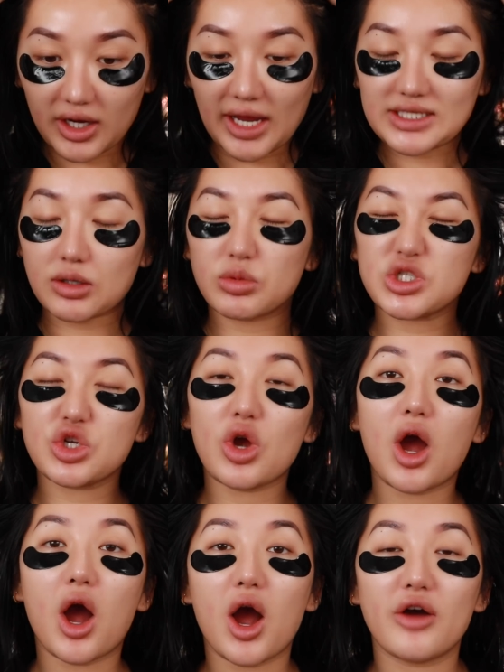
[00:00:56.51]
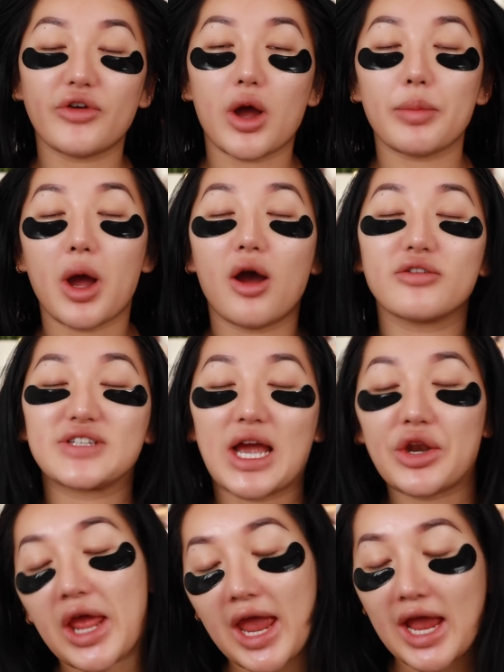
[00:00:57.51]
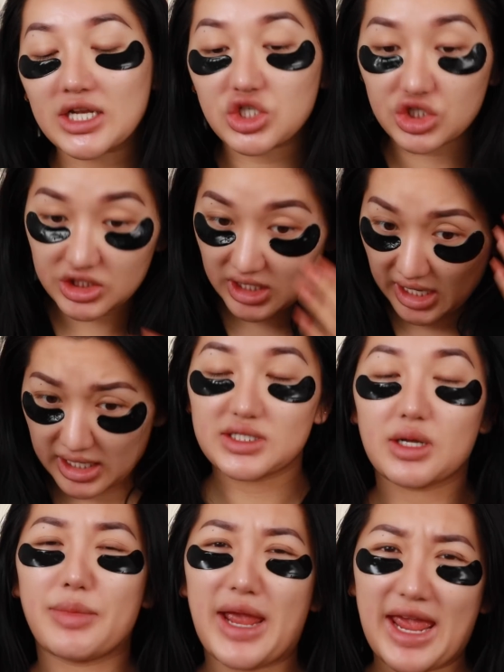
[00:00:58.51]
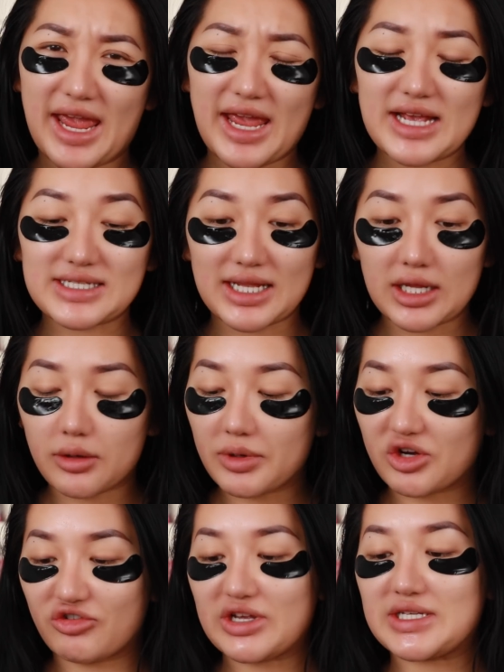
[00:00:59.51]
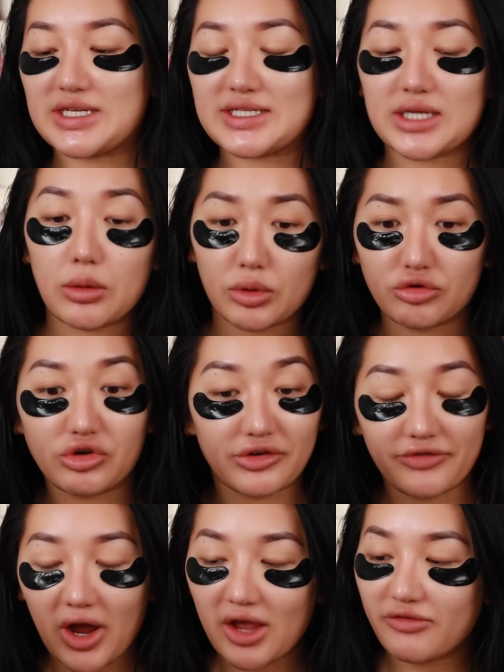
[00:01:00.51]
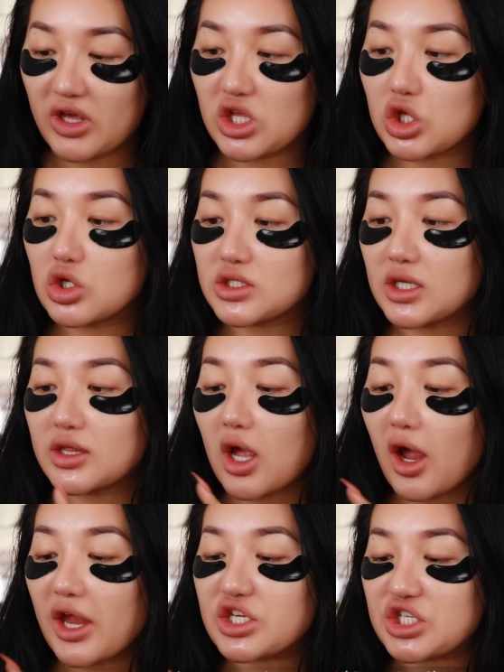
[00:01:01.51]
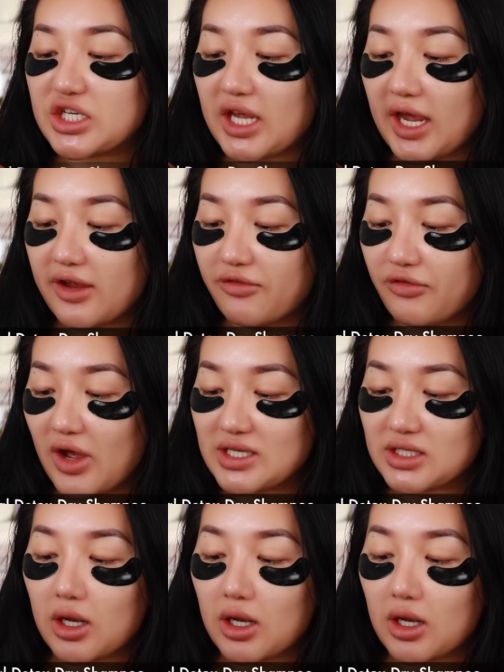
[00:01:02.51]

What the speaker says: Okay, so I'm going to do a half up, half down hairdo today. So my hair is a little bit greasy, so I'm going to revive it using the IGK First